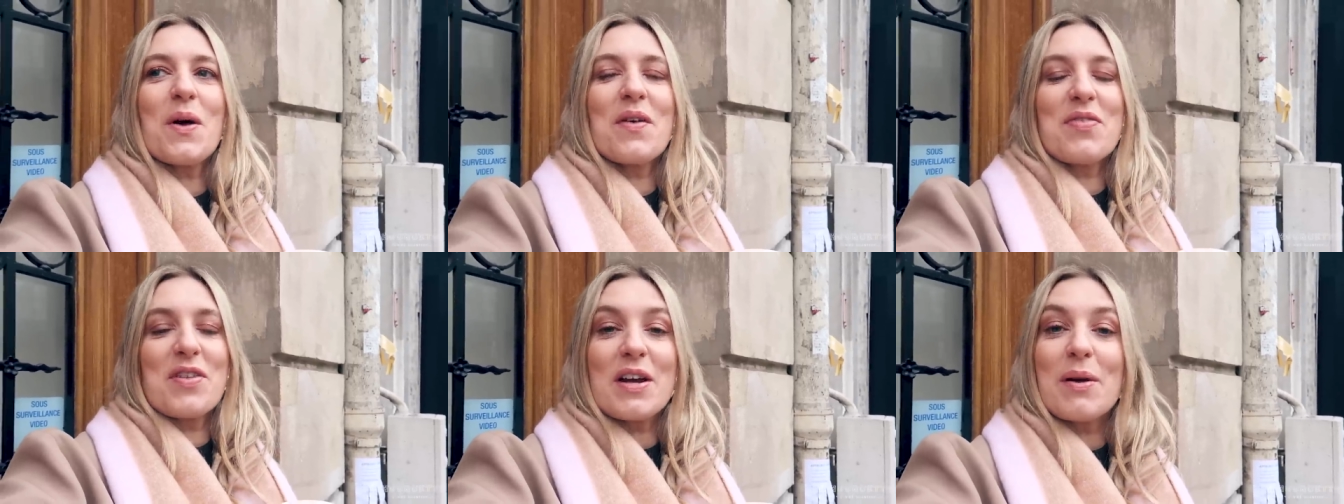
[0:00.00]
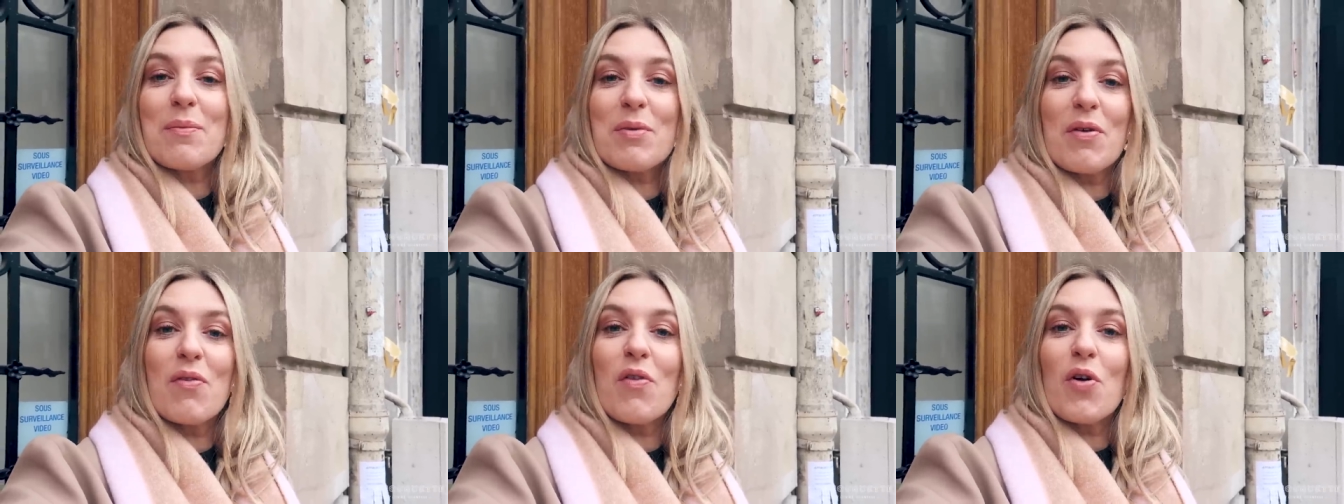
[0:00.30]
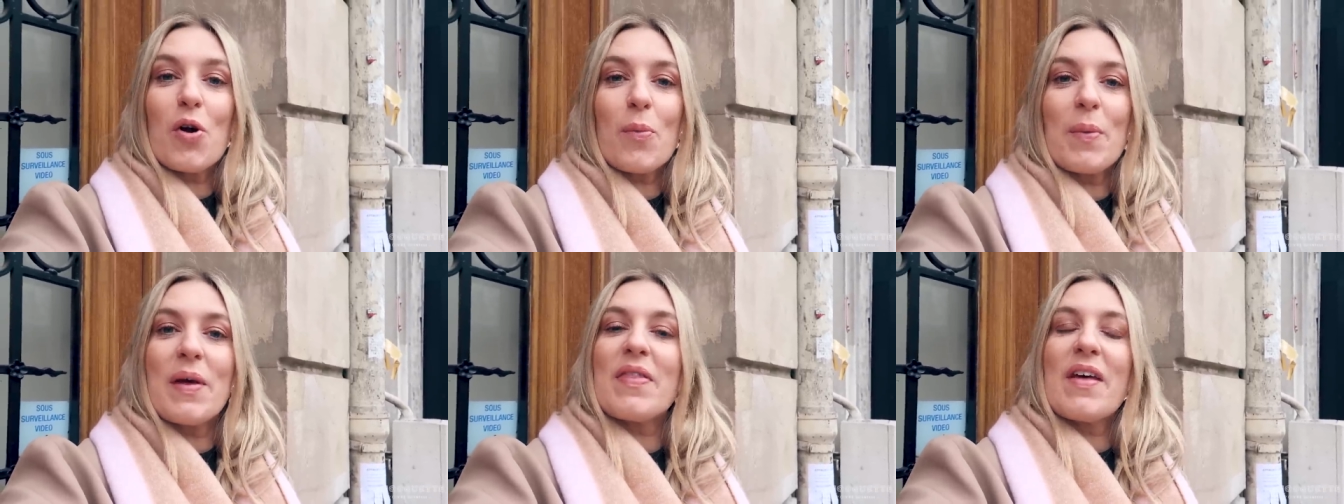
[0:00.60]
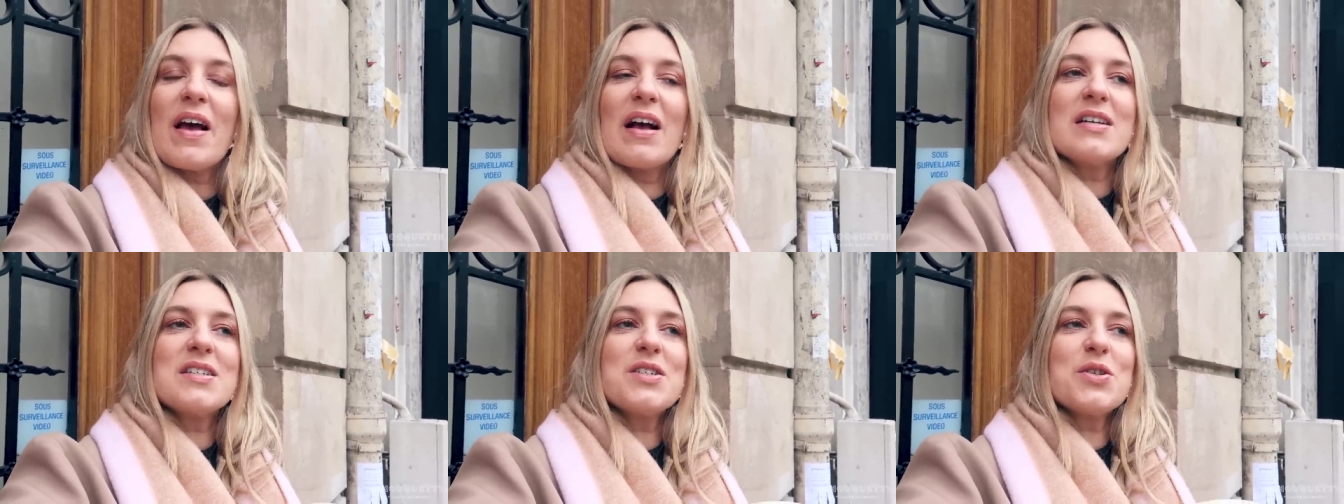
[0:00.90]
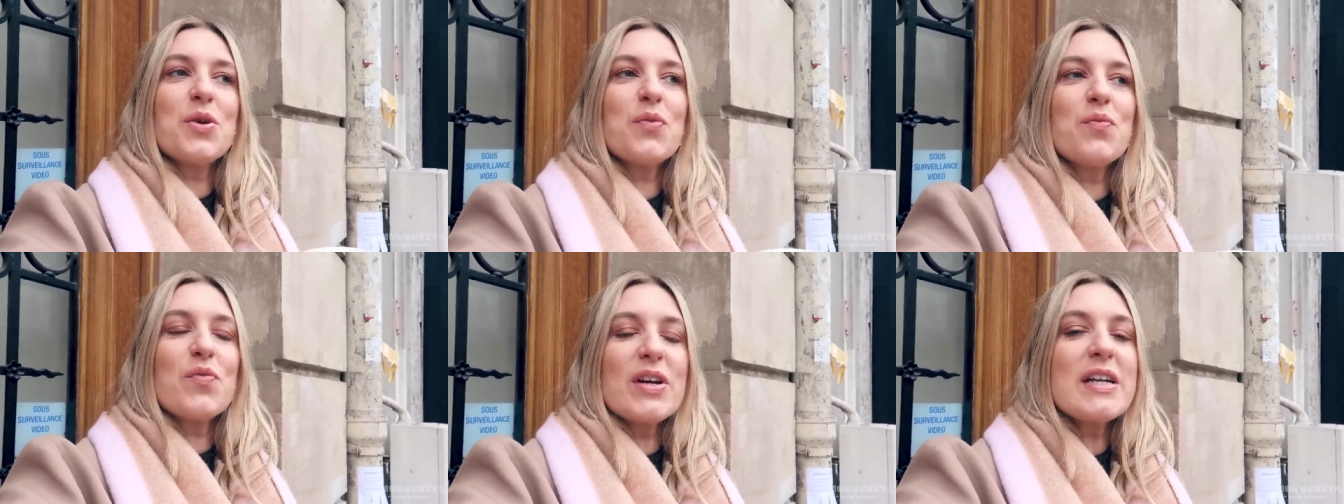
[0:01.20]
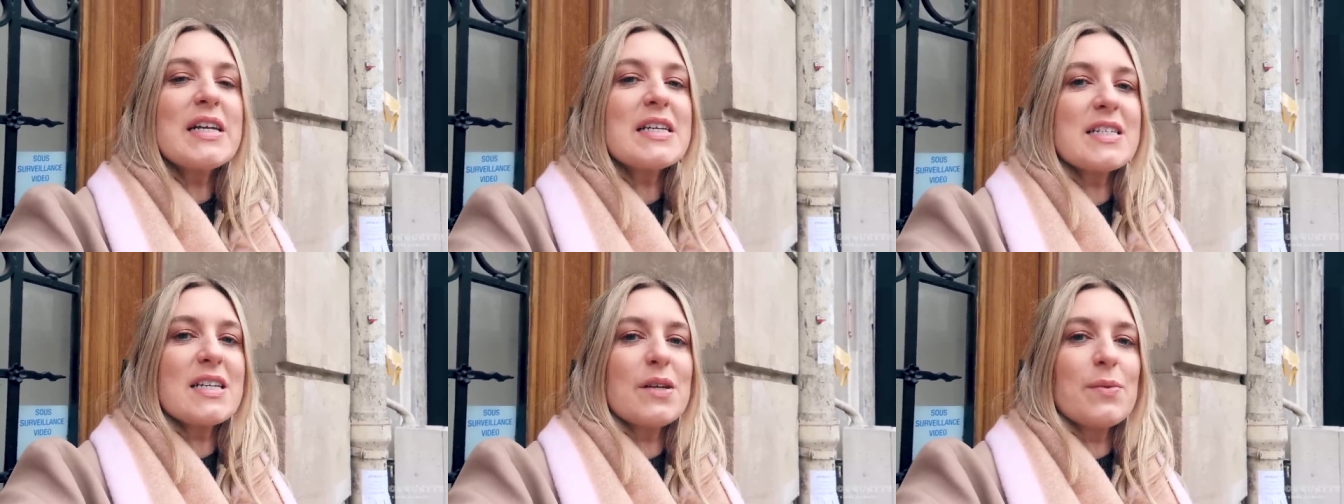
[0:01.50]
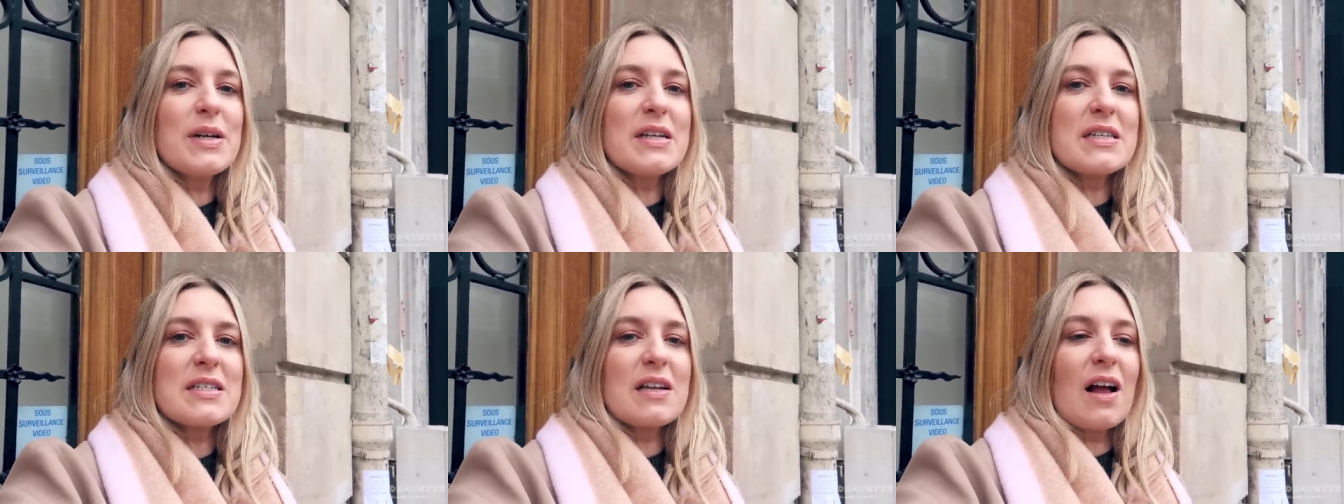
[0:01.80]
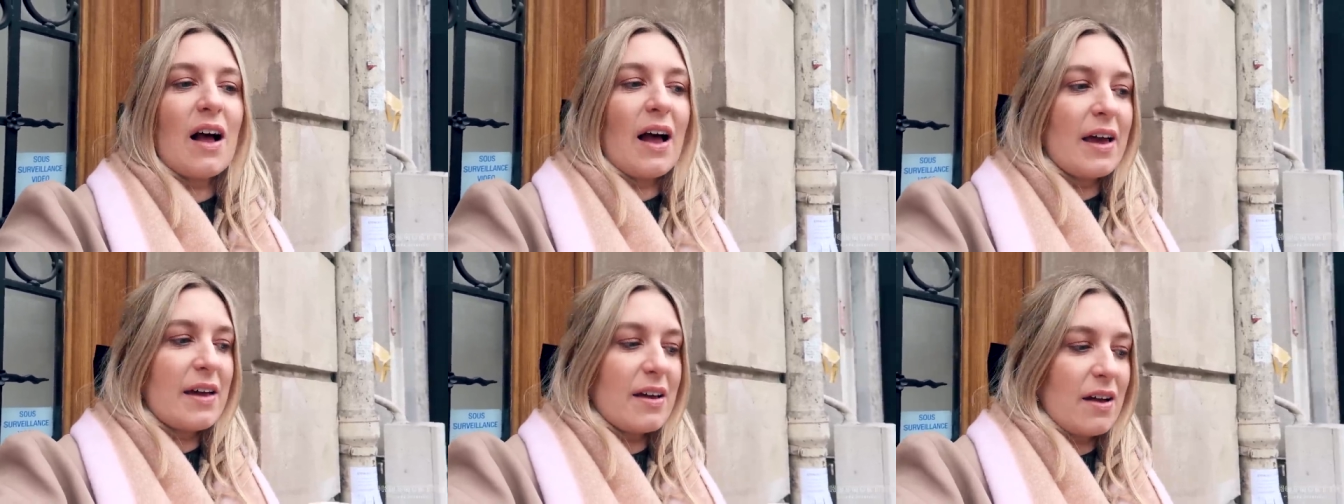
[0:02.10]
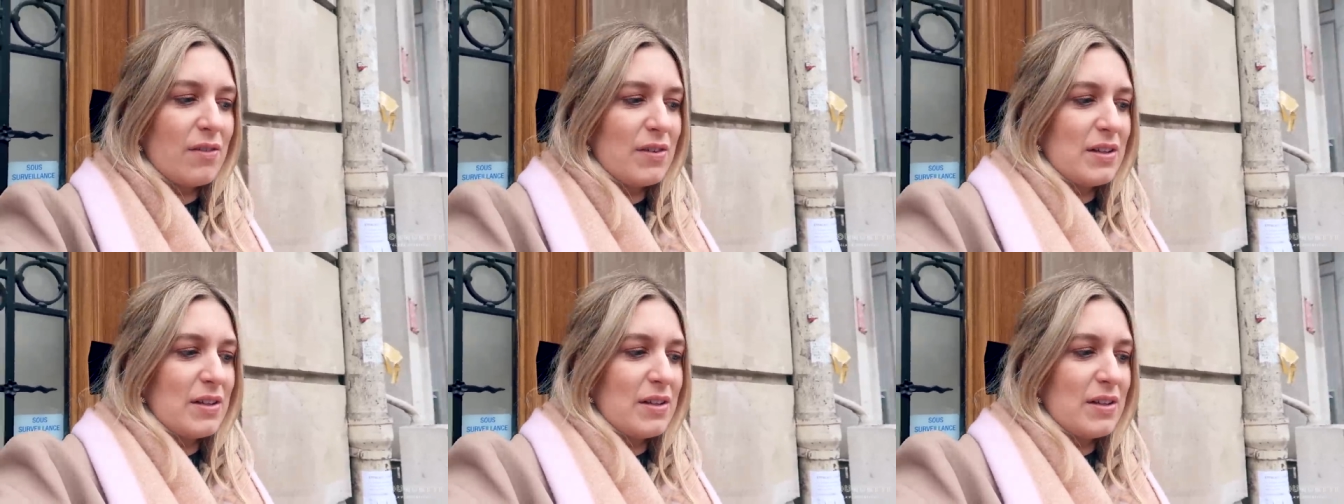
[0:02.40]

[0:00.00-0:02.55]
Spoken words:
So I think I'm gonna vlog a bit there so you can really see what it's like.